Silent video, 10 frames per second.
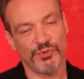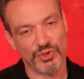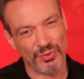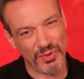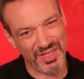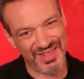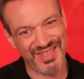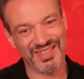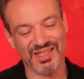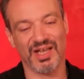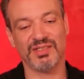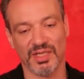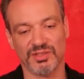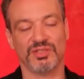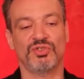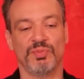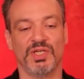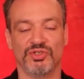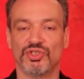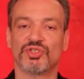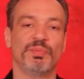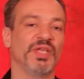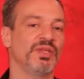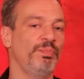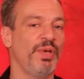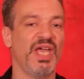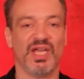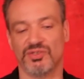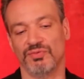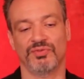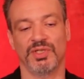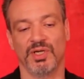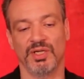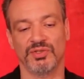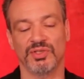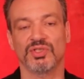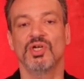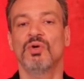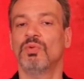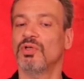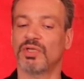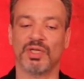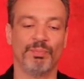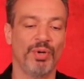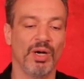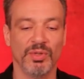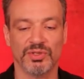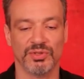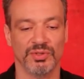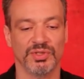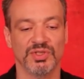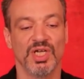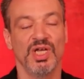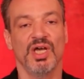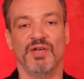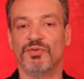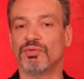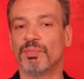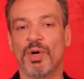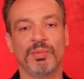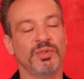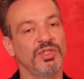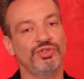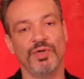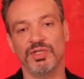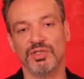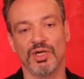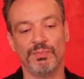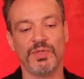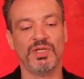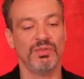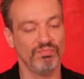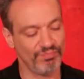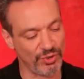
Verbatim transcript: So in this context, this domain is just about the passive reconnaissance. We're looking at public sources. If you're a publicly traded company,